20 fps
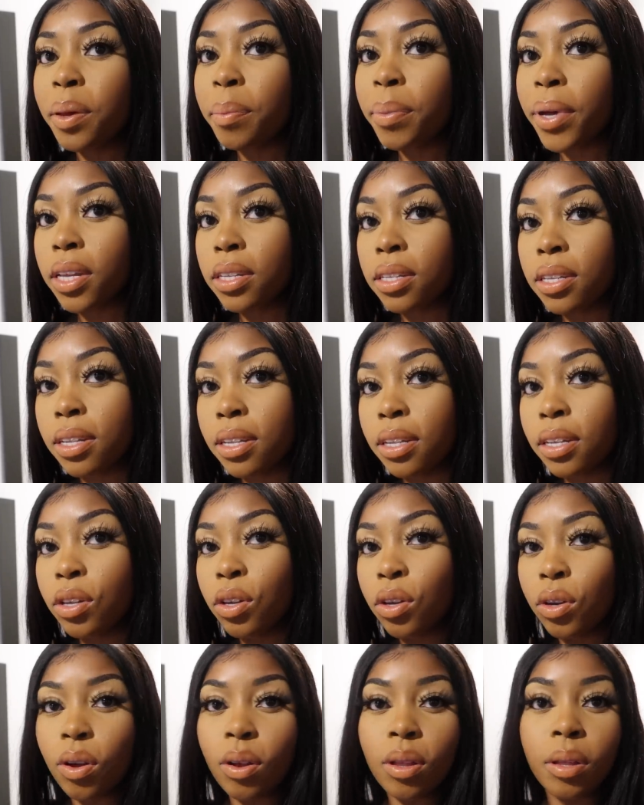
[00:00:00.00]
We basically
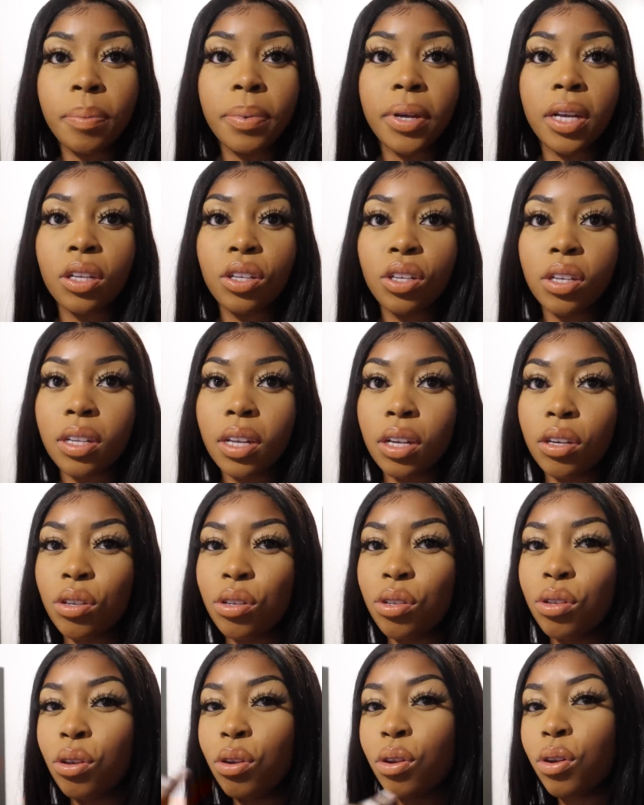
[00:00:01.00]
done all the pictures. I
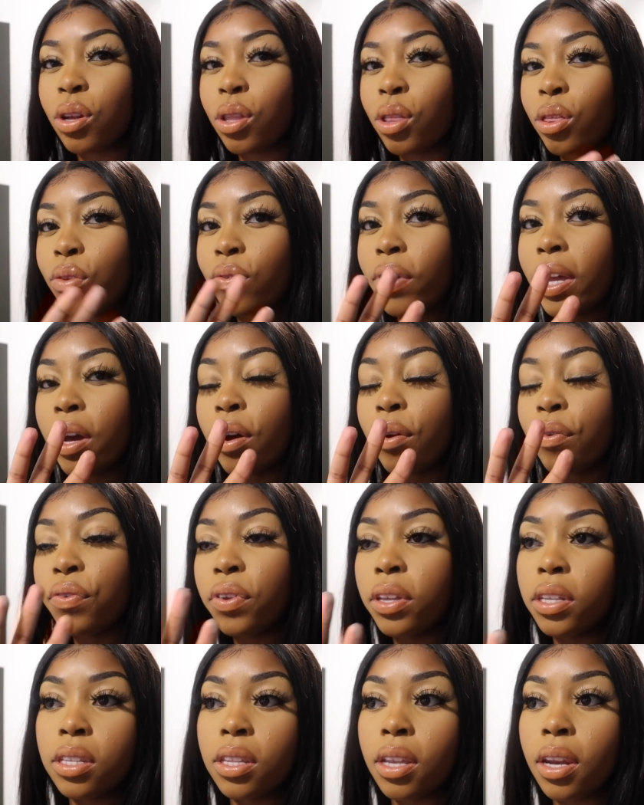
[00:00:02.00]
just took three
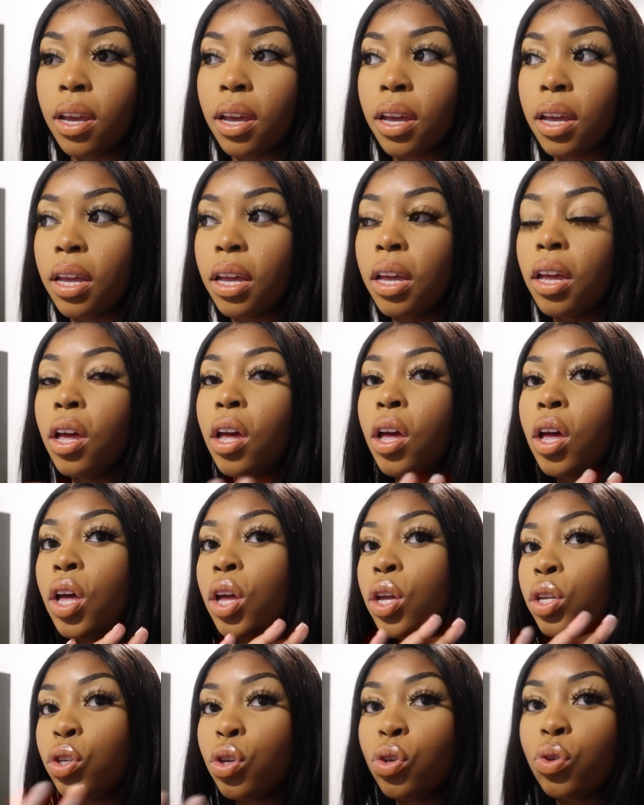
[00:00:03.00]
outfits today,
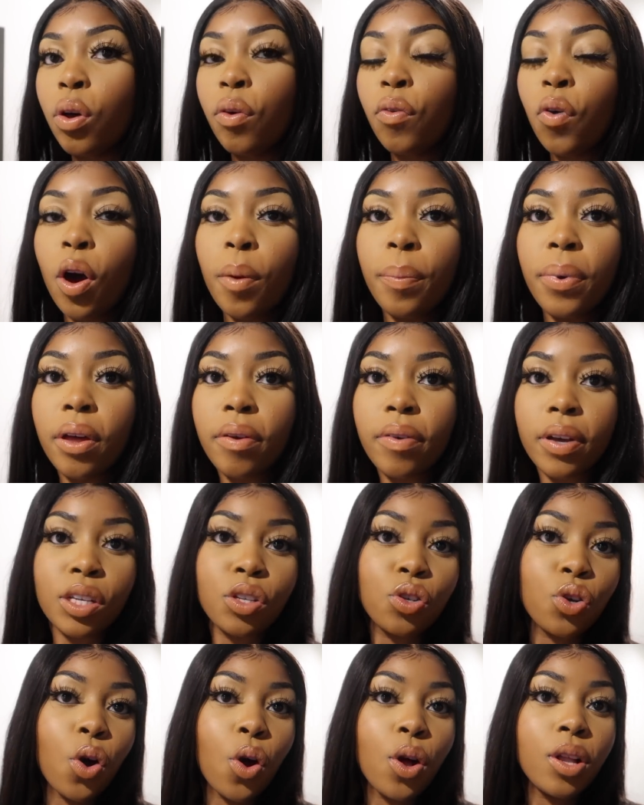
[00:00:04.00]
just so I've got a bit of
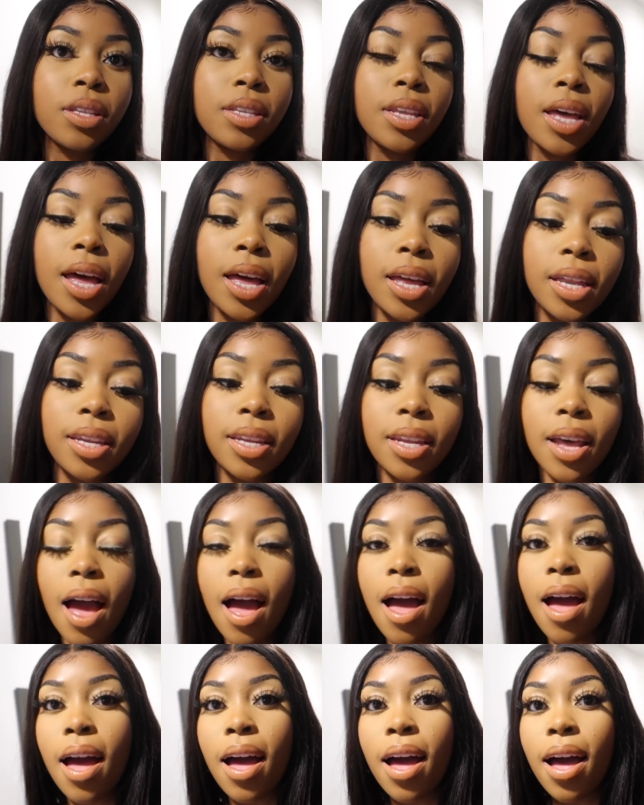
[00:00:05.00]
extra content,
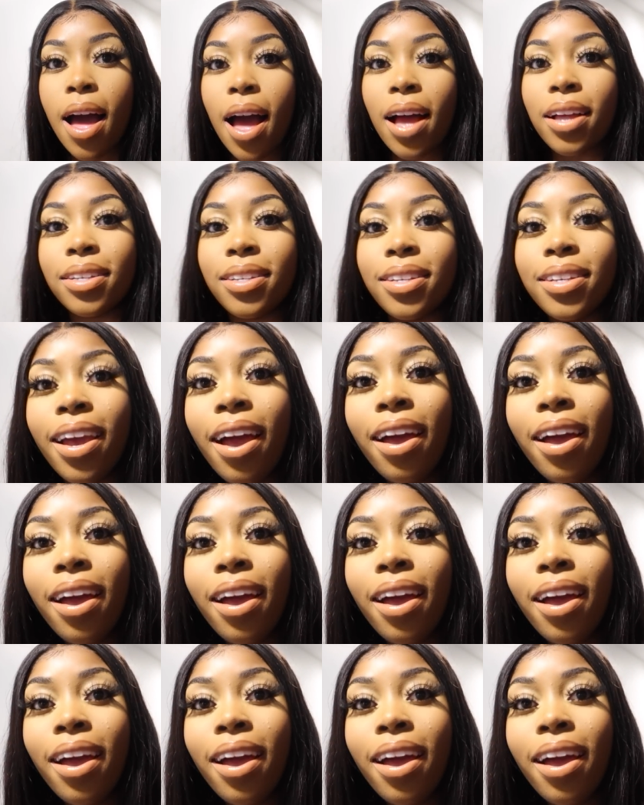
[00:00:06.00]
and